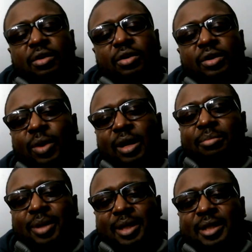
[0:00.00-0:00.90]
only way to
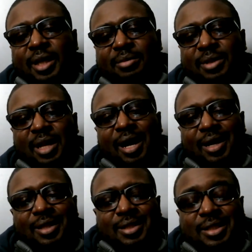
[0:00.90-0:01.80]
beat teams
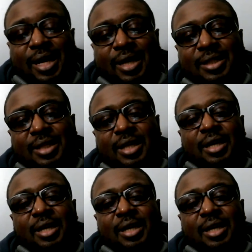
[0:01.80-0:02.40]
like the Saints.